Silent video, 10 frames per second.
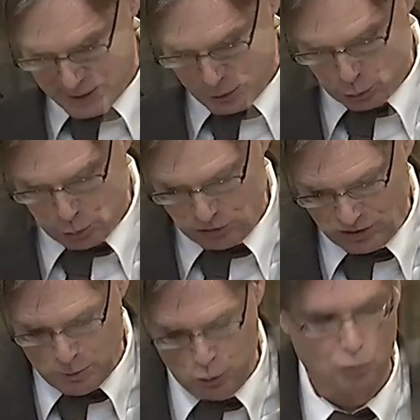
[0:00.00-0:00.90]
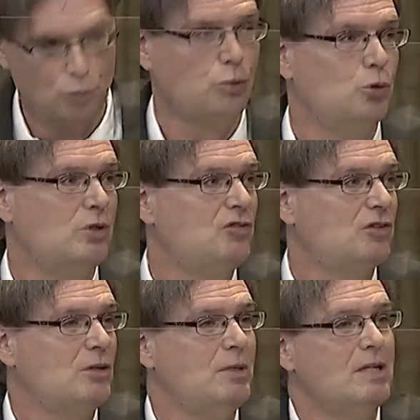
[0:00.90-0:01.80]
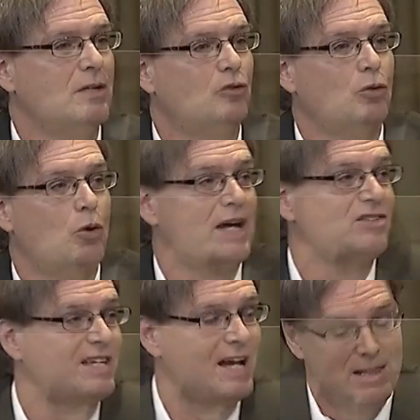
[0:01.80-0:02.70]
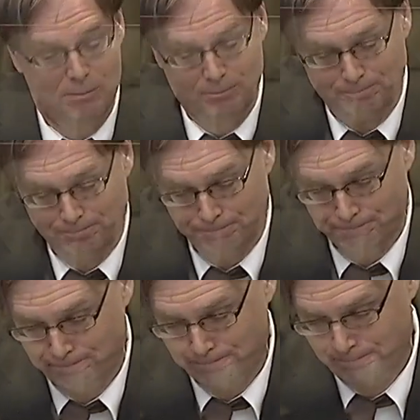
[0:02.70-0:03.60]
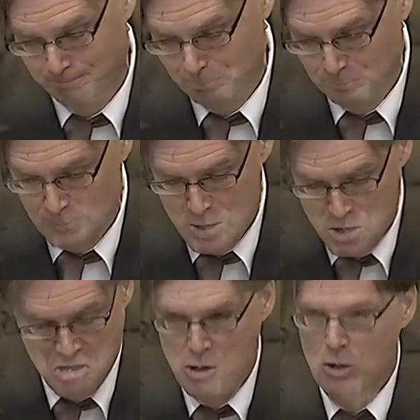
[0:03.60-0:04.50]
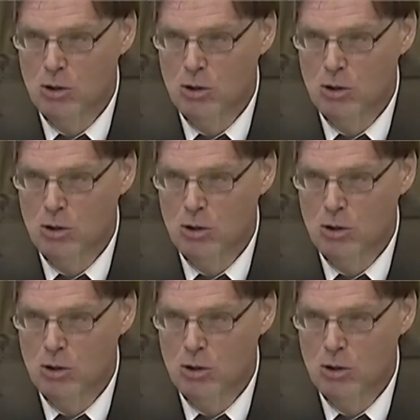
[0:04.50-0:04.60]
May Armenia object to these racial discrimination measures?